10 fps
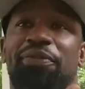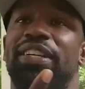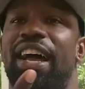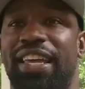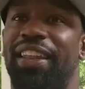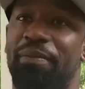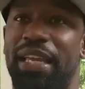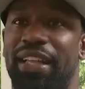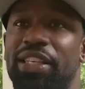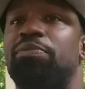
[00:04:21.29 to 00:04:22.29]
not killing
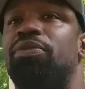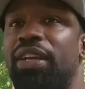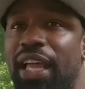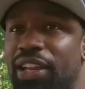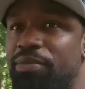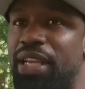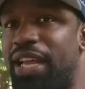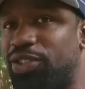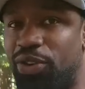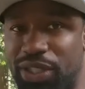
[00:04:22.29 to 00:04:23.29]
me at this point. Like, you know what I'm
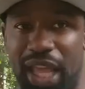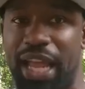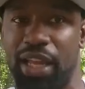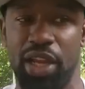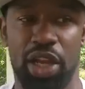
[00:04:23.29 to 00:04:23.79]
saying? So it's like,